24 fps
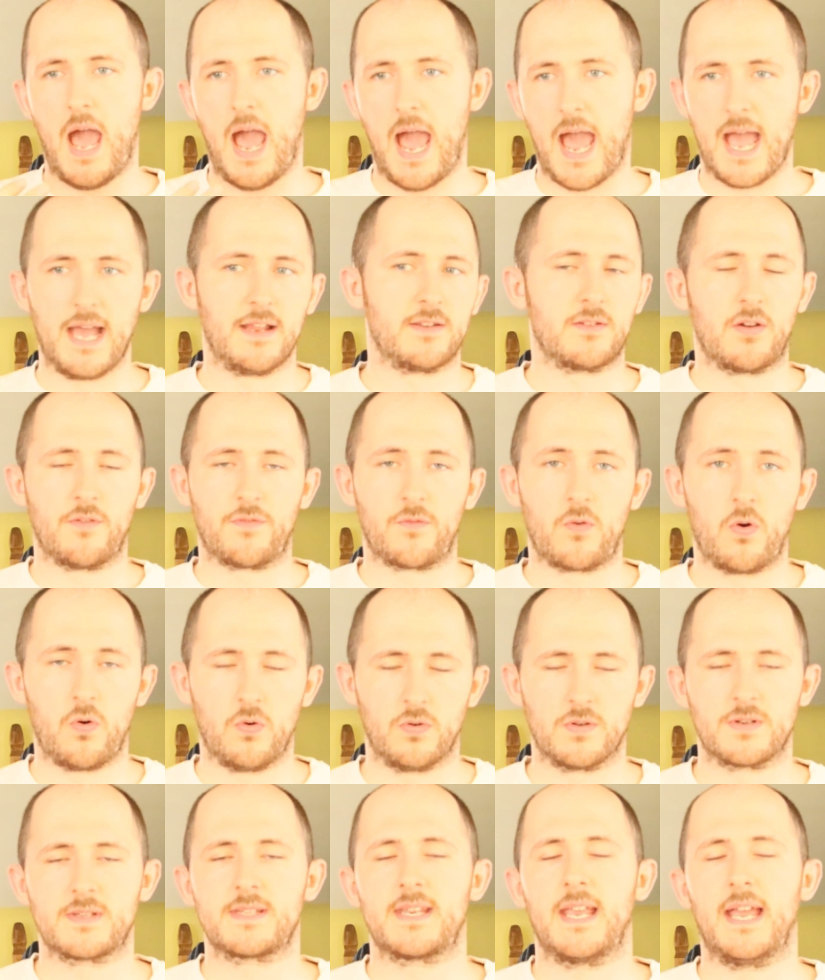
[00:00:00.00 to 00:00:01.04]
And of
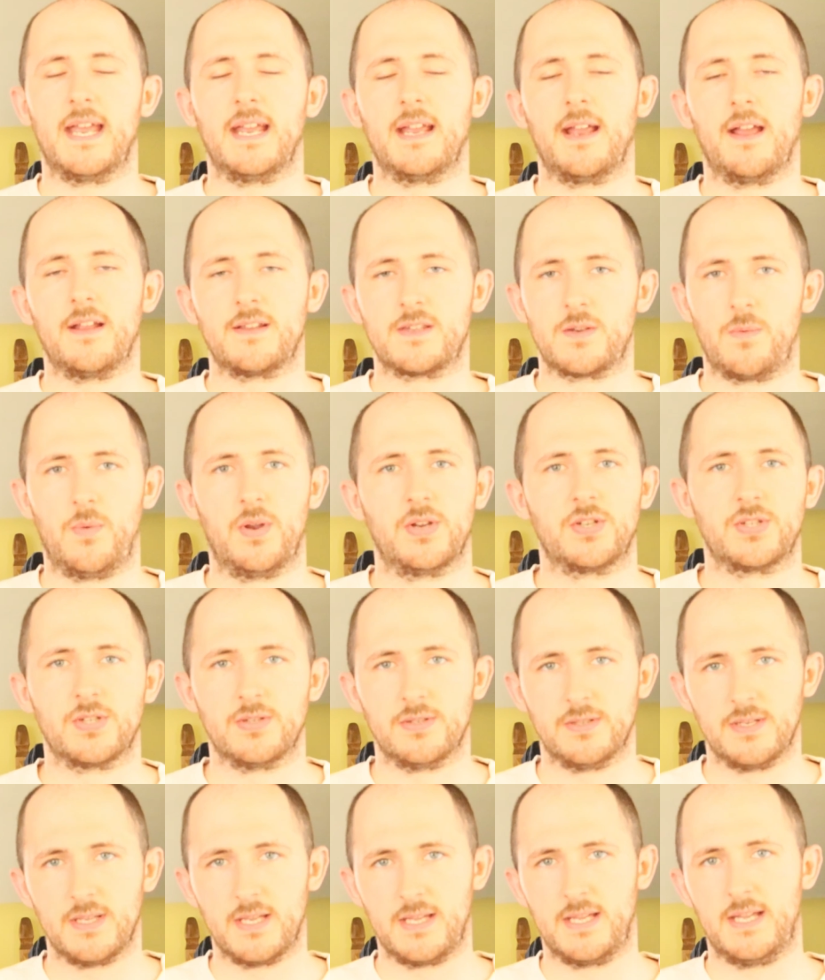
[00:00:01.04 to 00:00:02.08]
course, getting
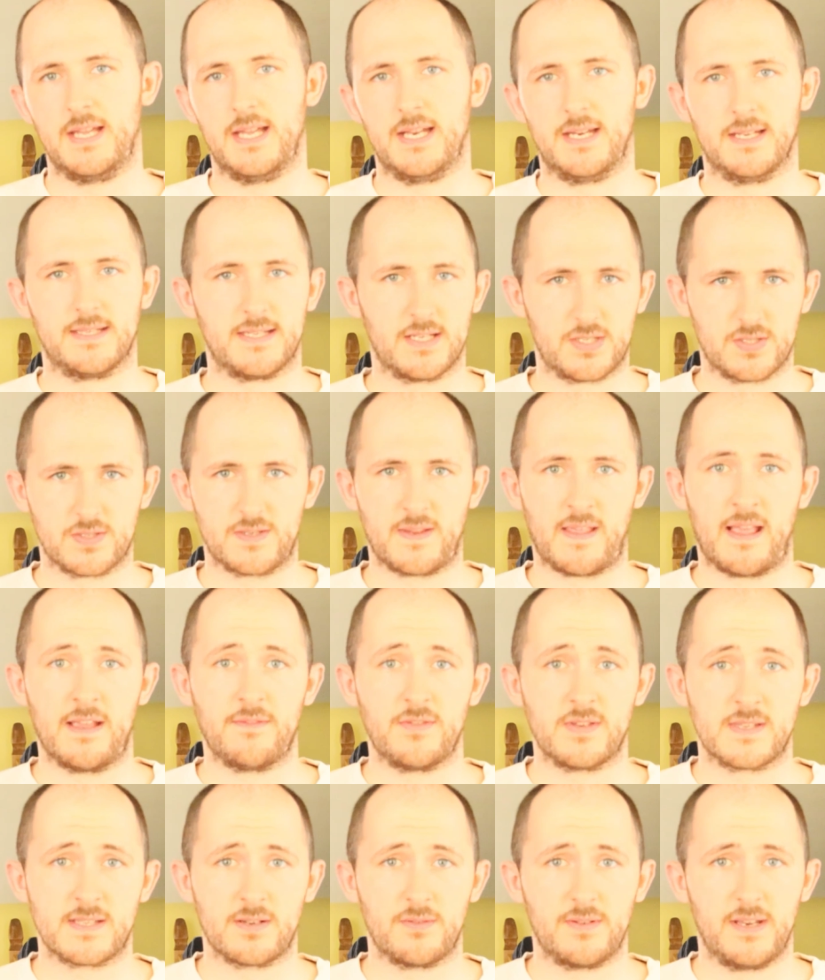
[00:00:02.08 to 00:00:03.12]
tuition in addition to that, if
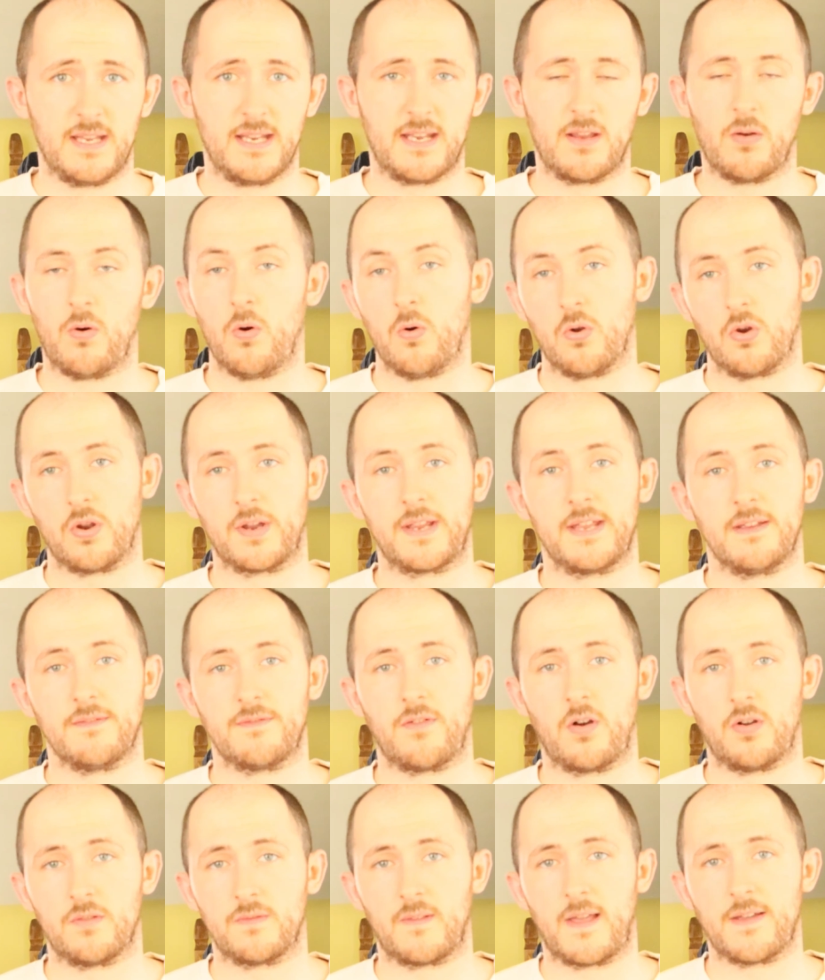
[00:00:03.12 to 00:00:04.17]
you still need it, or looking for
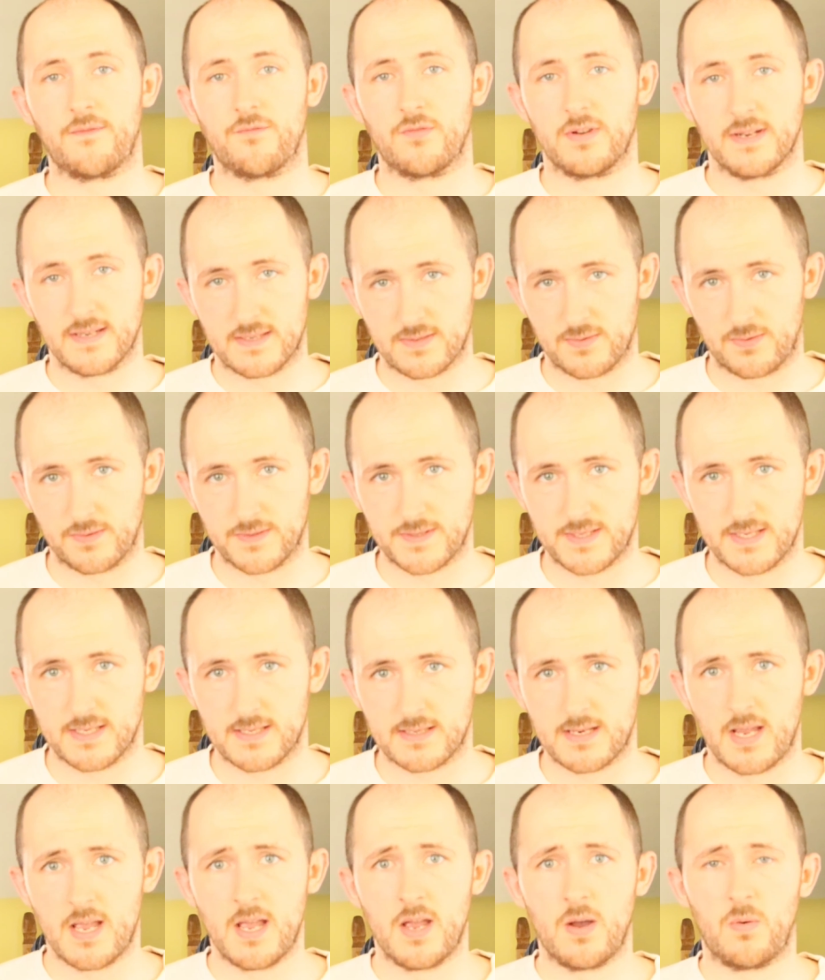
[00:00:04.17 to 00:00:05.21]
online resources.